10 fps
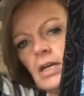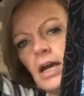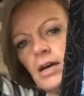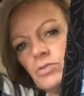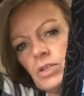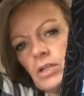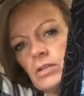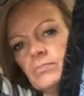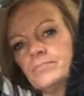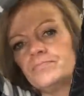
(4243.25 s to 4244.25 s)
out
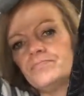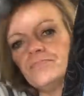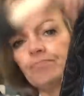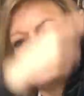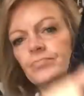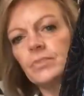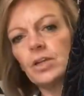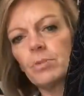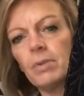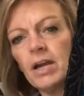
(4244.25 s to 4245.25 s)
there
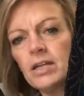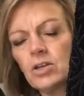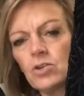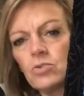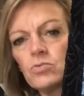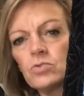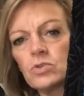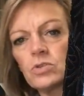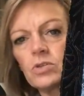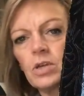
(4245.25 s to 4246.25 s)
that are pine
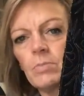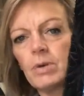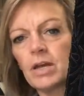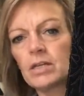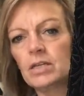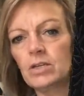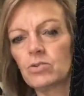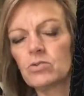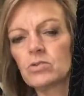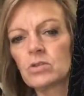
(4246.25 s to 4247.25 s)
cones and pine
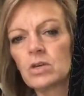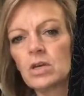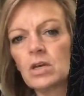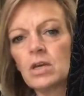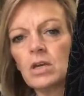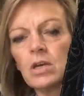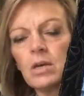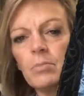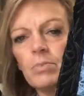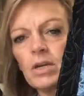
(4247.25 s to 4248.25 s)
needles
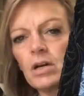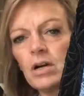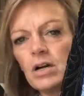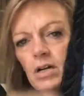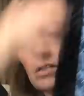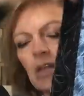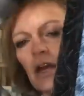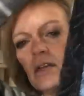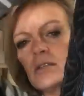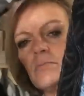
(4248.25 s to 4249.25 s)
because
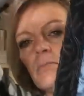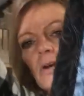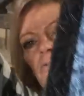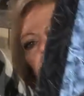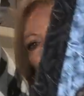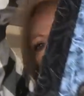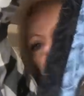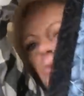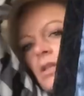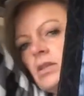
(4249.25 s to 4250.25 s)
that is mostly
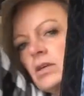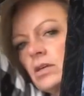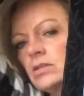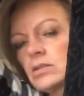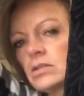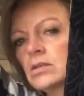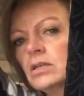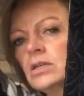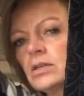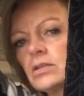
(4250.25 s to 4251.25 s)
what this
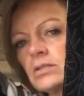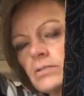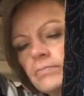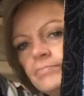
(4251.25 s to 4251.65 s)
is.